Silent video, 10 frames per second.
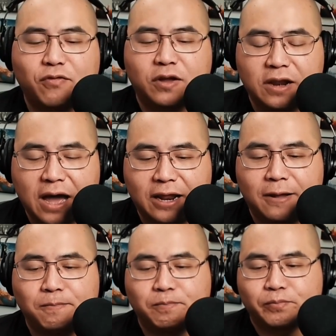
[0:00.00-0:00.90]

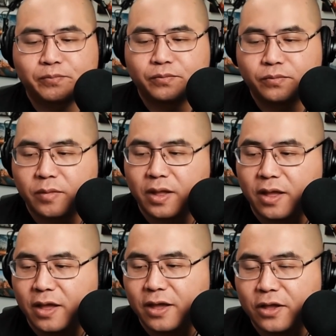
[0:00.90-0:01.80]
Kanata,
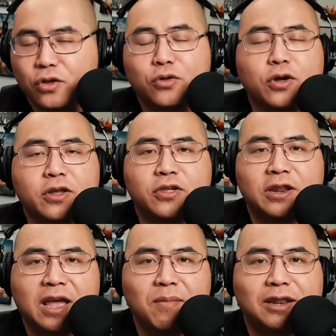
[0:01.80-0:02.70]
your thoughts
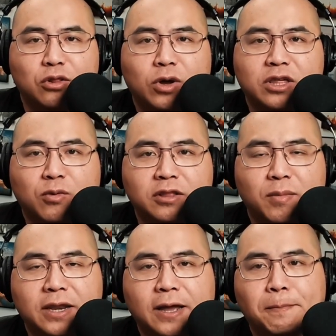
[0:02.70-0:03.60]
on Ant-Man and the Wasp:
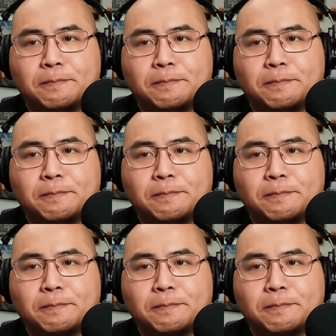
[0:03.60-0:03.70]
Quantumania?